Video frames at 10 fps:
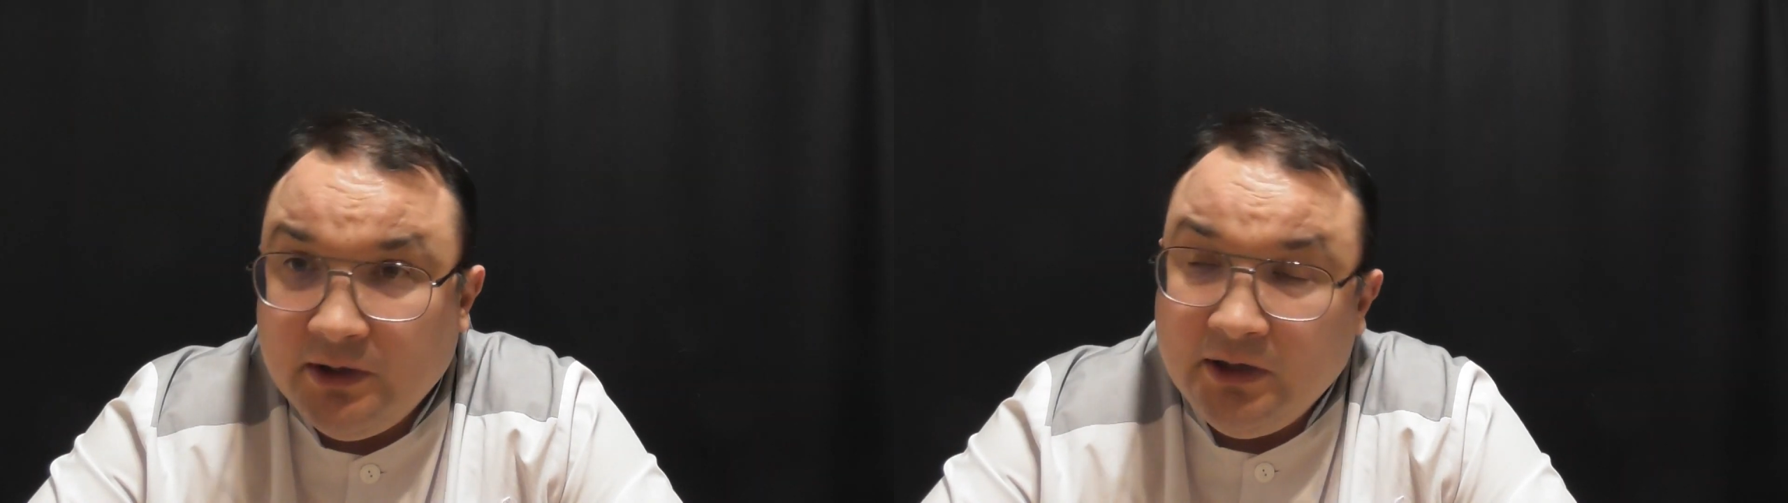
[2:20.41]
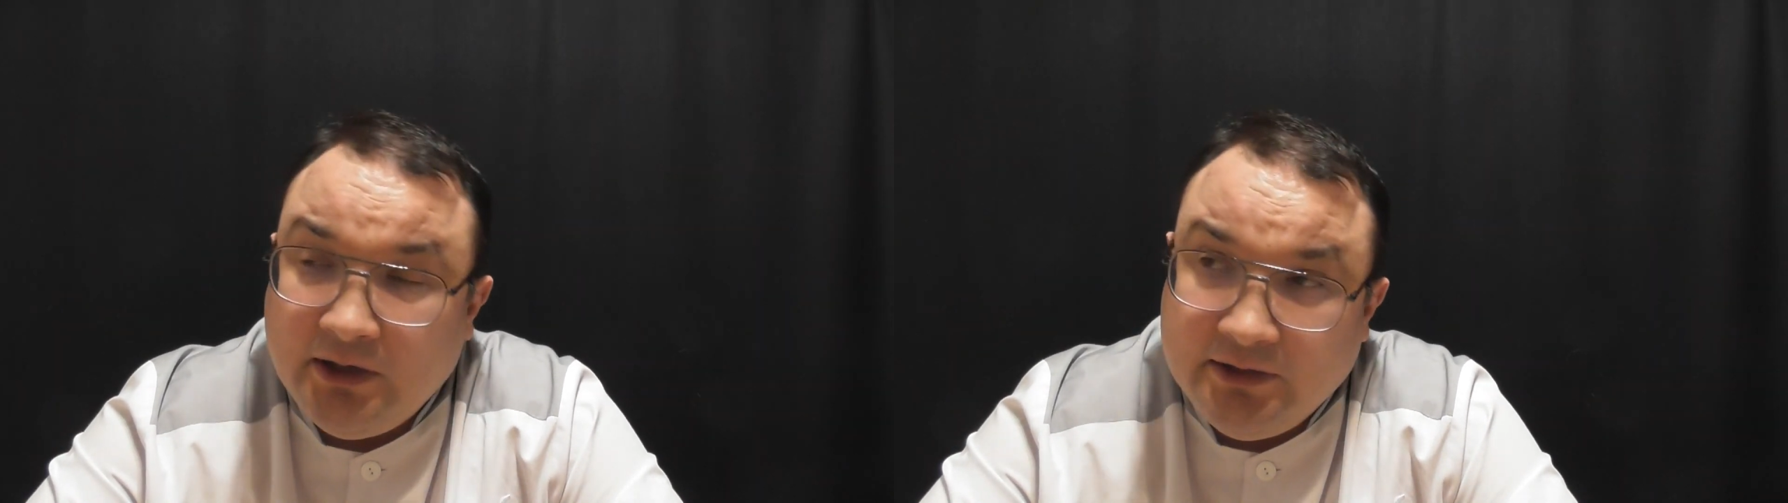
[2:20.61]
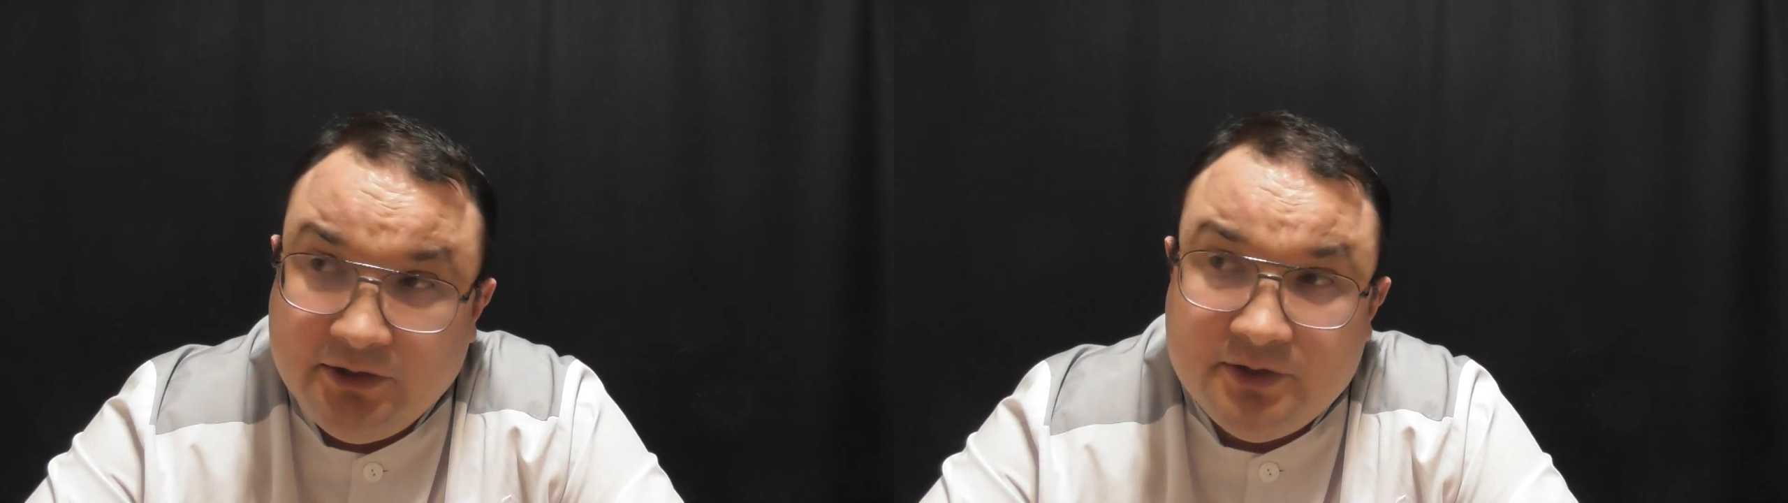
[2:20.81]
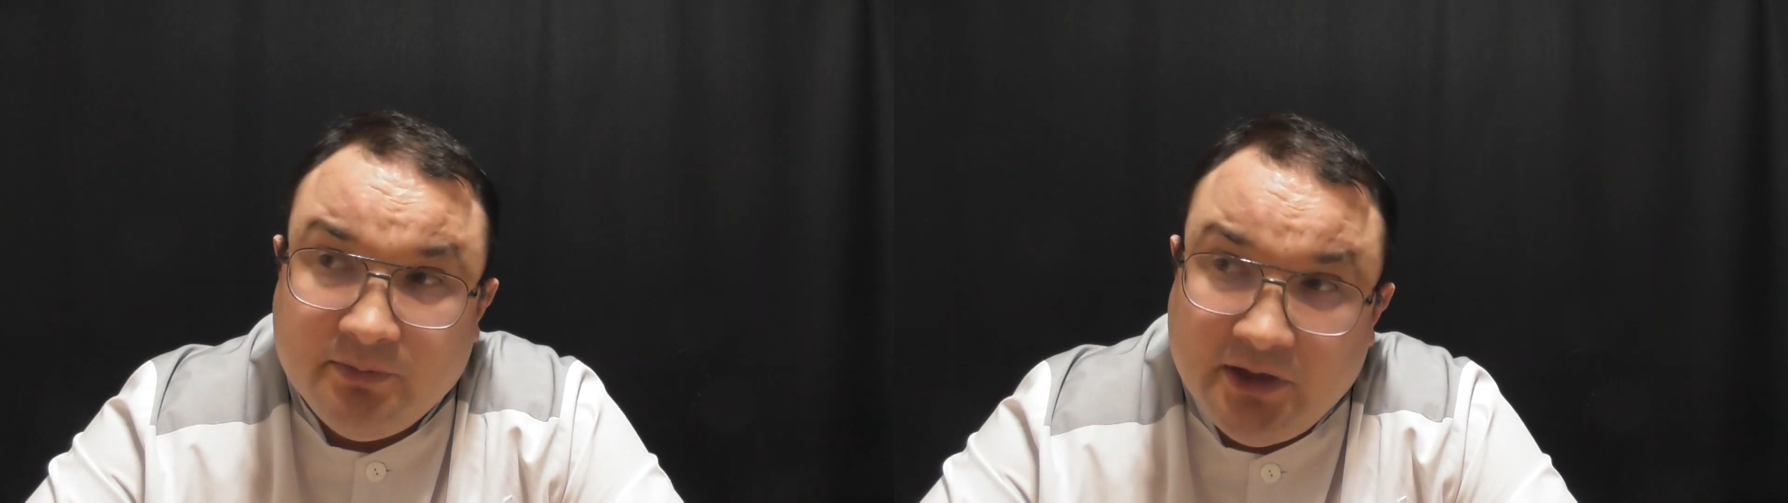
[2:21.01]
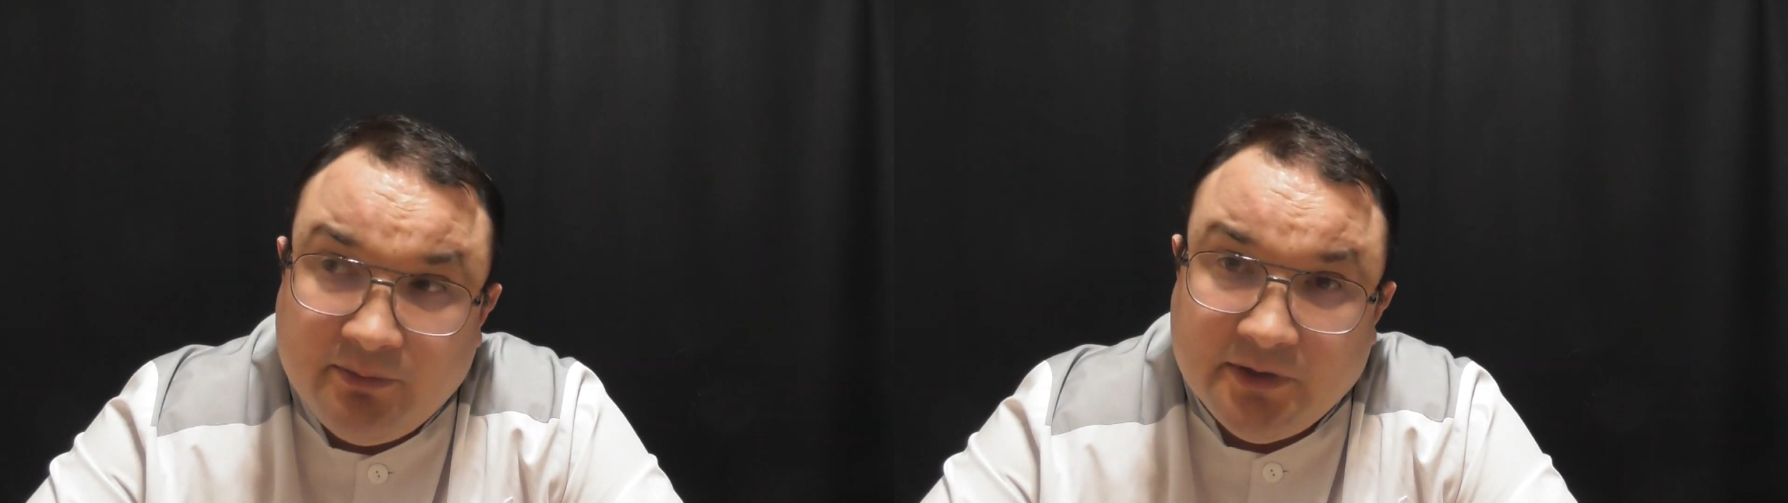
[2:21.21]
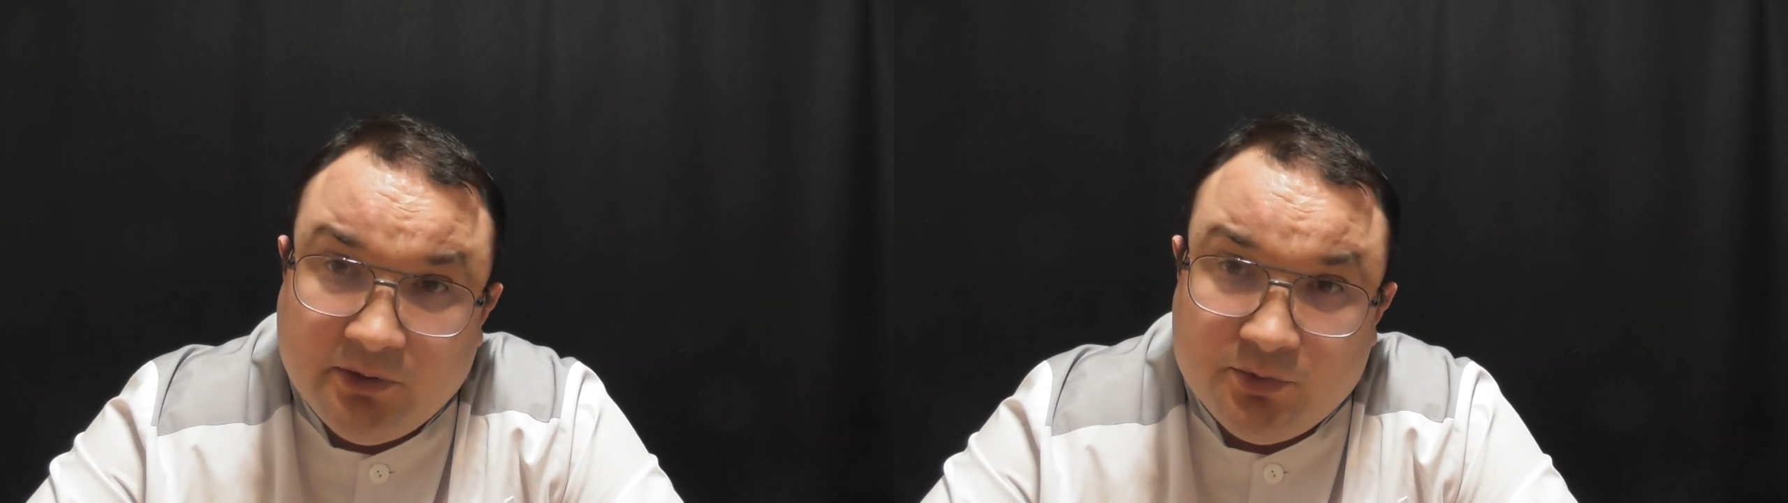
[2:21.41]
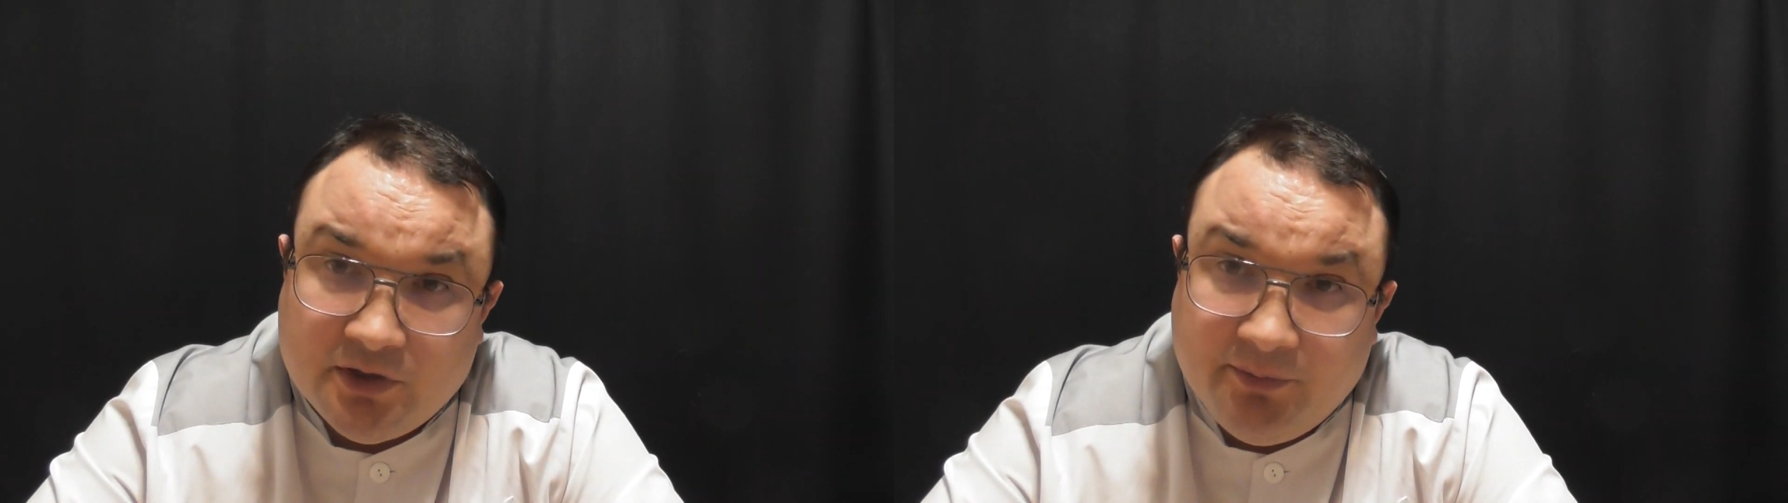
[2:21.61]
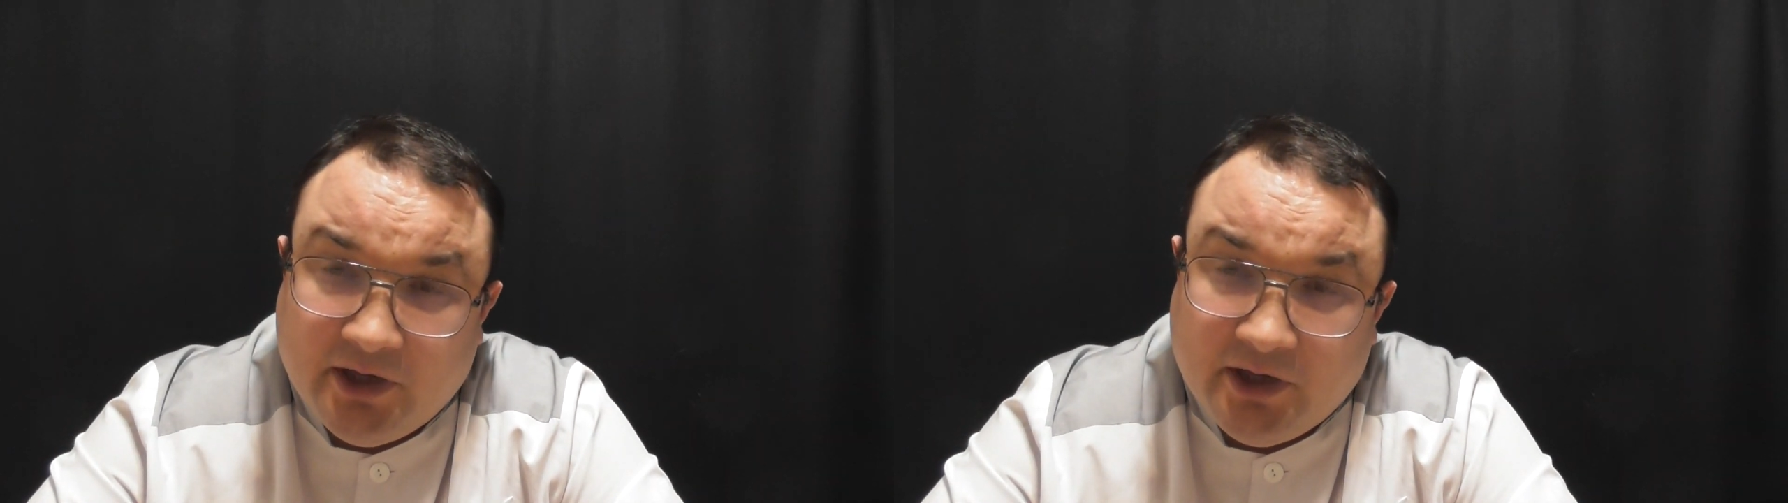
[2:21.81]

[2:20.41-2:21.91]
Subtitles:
Gardnerella vaginalis,